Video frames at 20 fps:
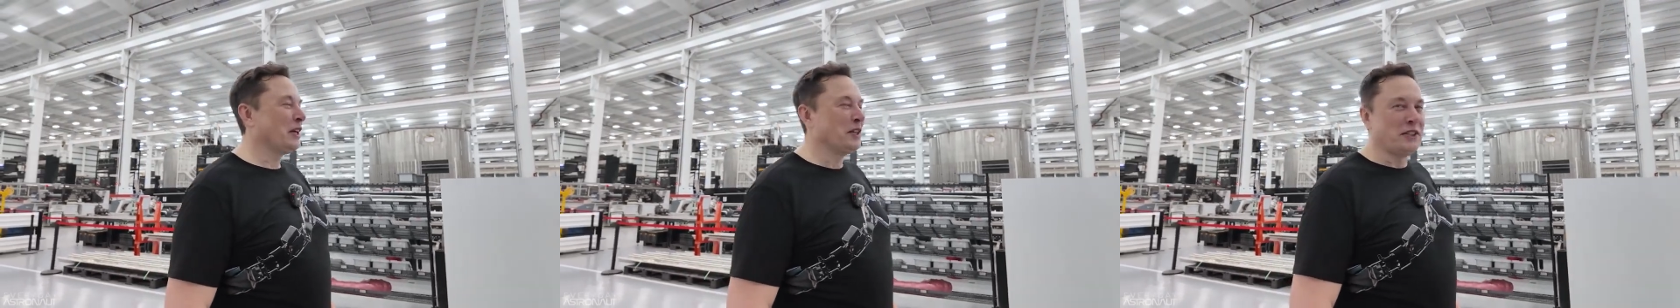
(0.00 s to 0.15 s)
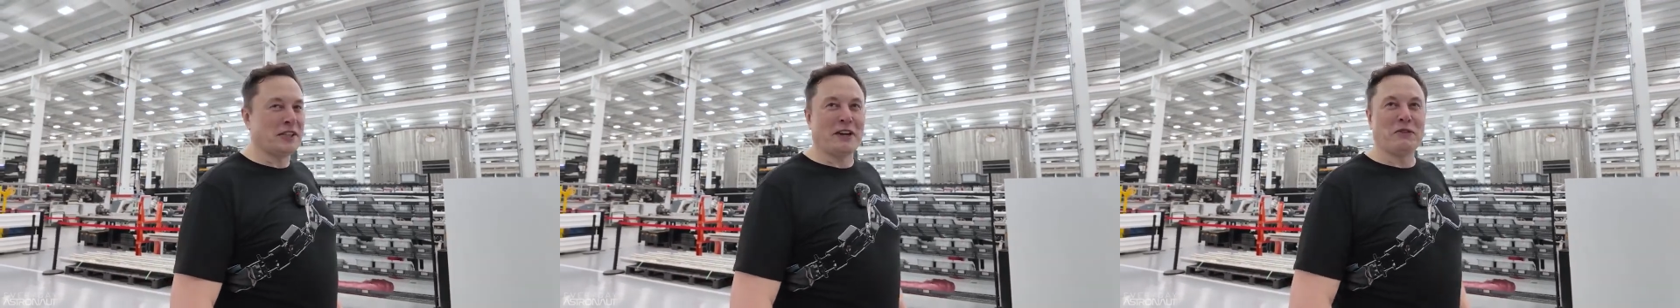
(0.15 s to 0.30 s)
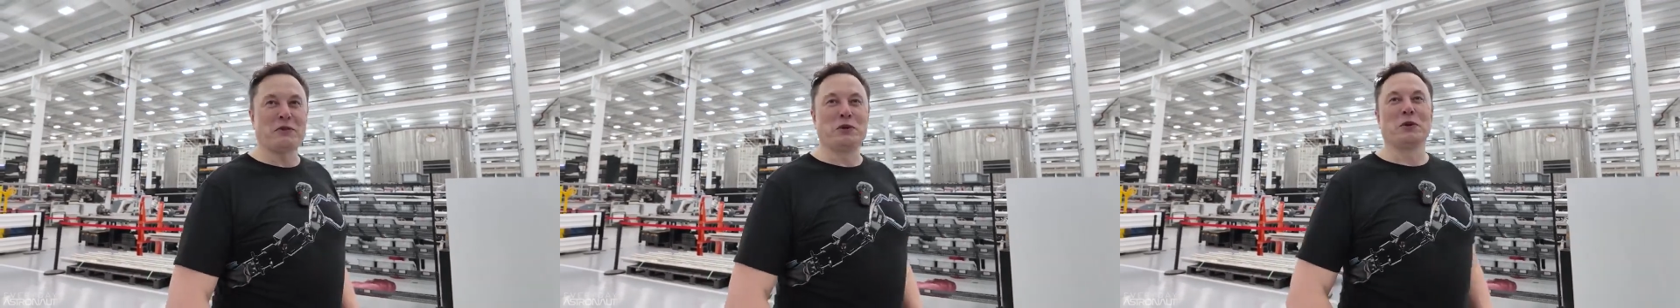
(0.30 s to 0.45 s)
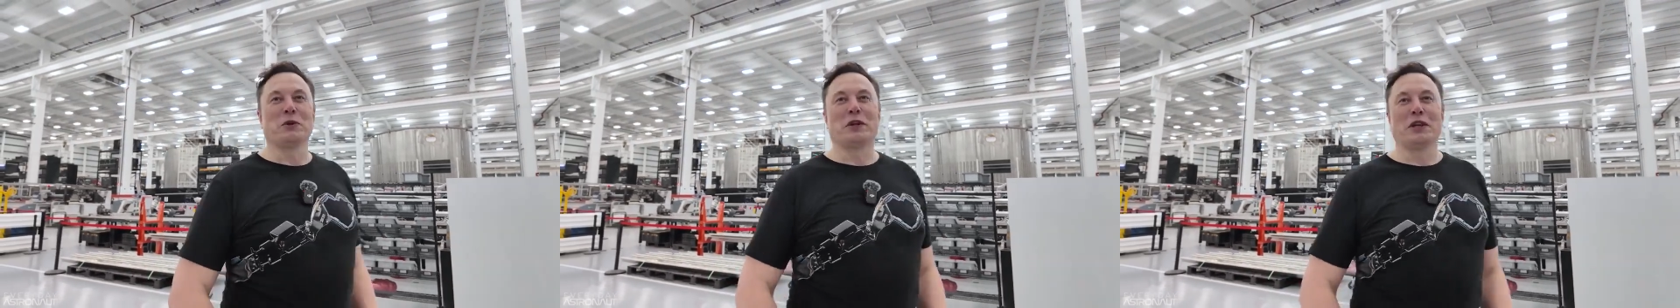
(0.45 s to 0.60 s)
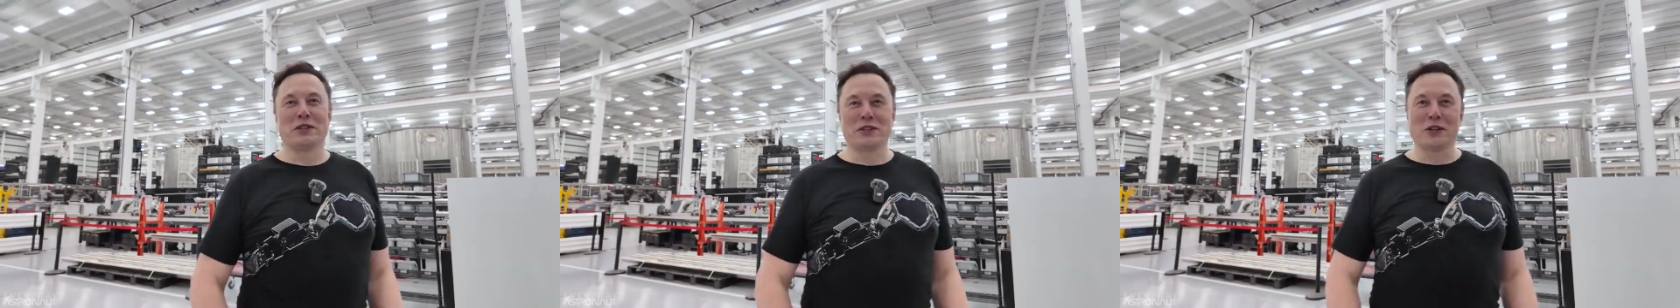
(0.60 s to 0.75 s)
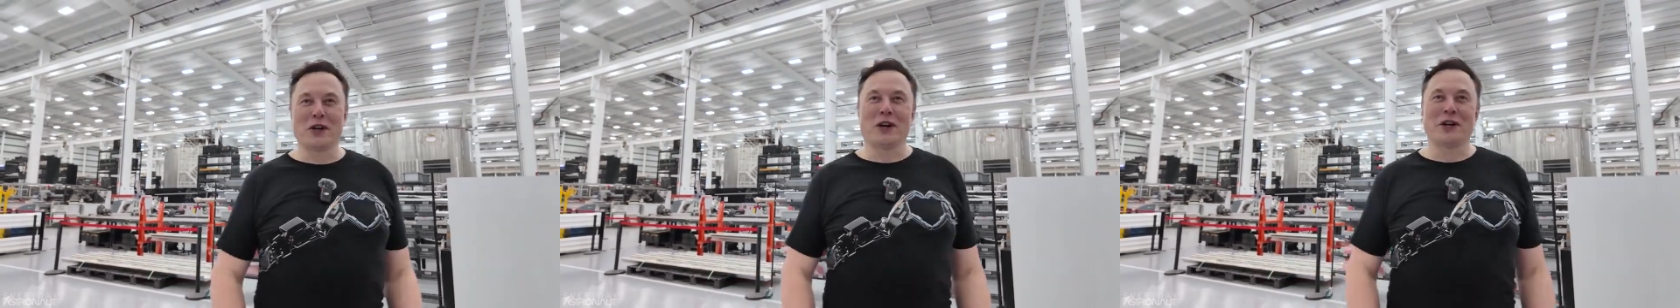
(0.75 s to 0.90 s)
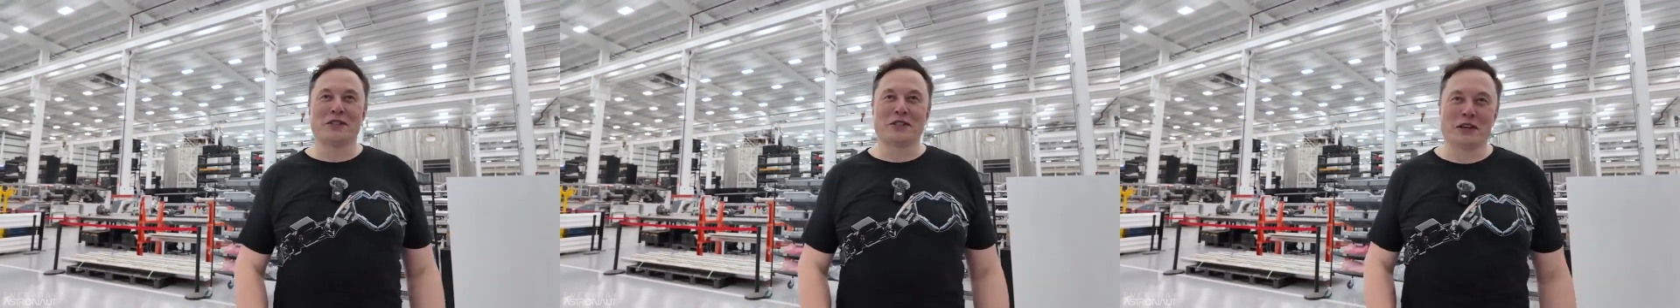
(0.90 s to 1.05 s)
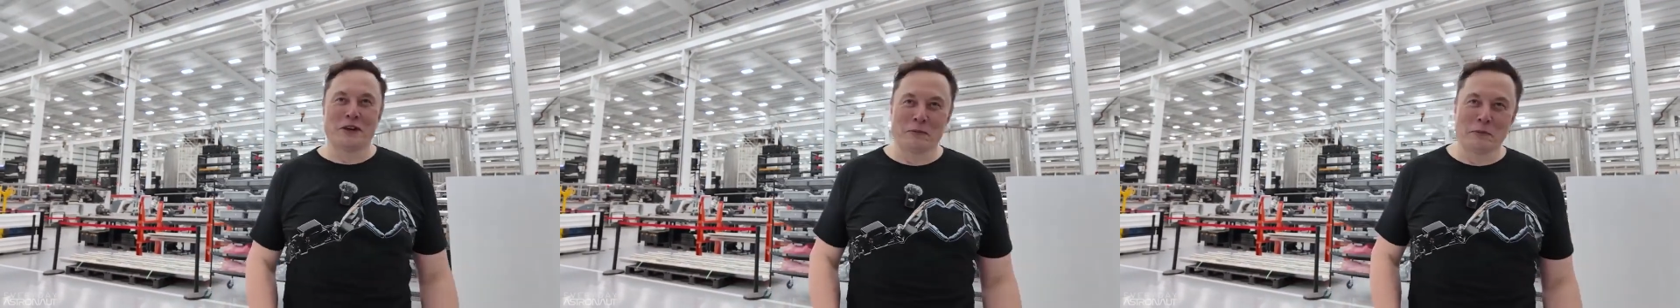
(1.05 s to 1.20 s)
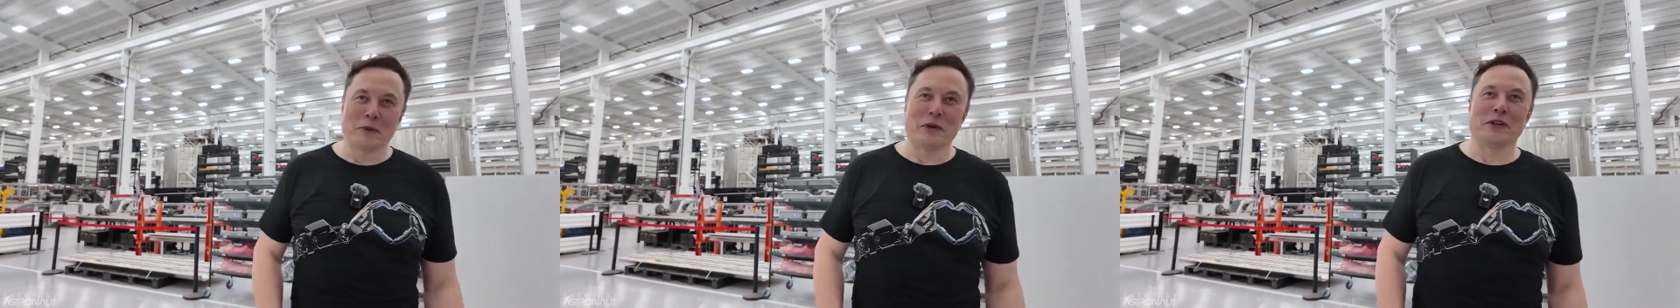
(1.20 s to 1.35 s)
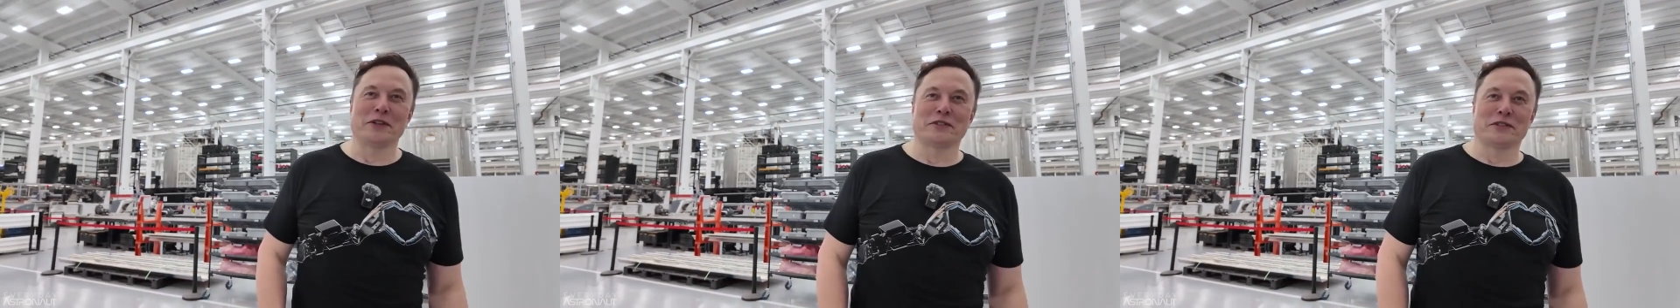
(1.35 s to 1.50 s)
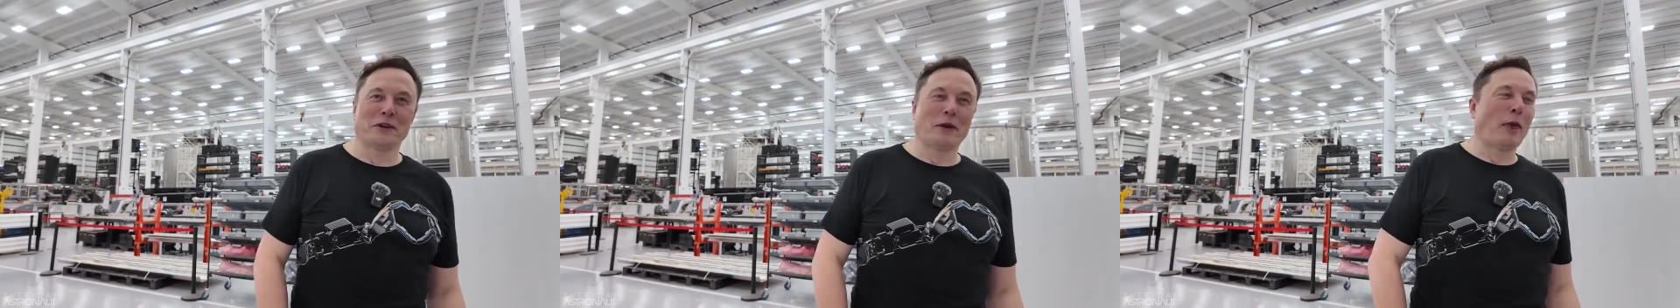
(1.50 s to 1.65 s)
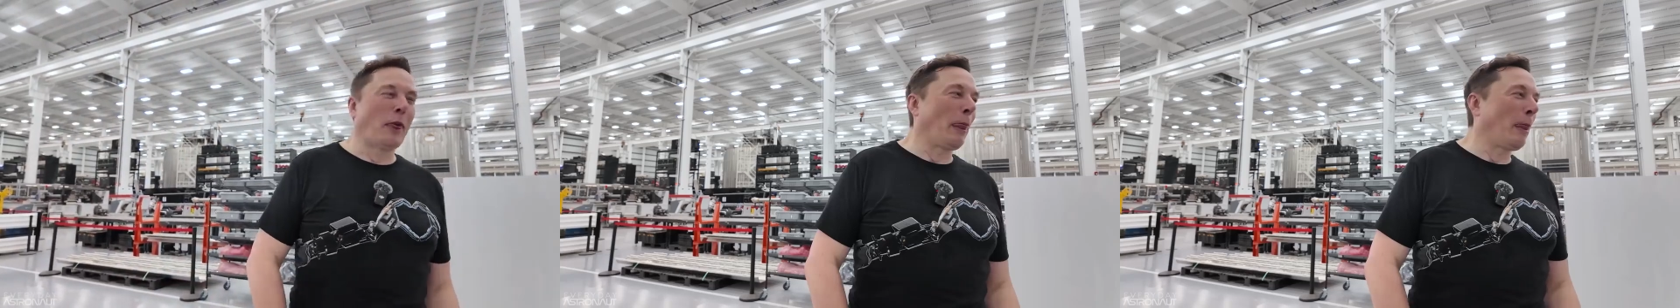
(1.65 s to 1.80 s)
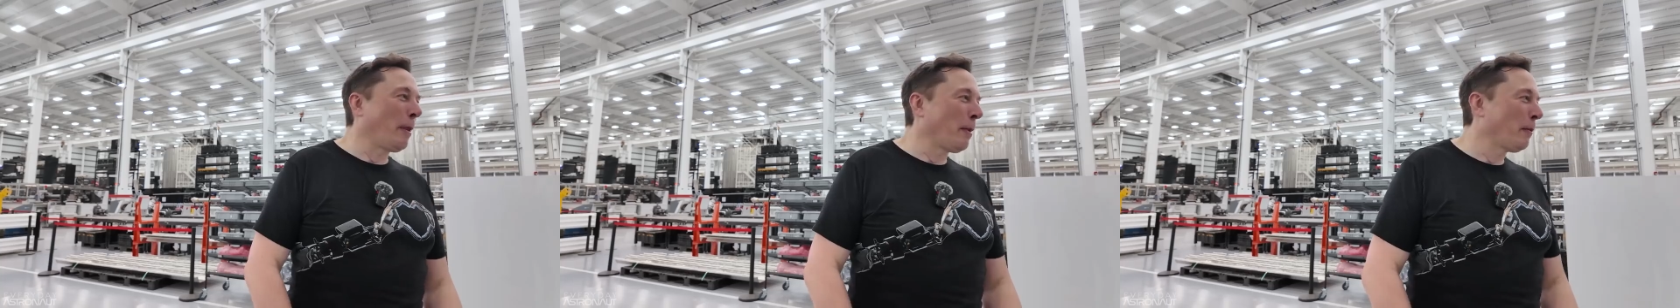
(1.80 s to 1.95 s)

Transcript: conceptual as a concept piece. Yeah.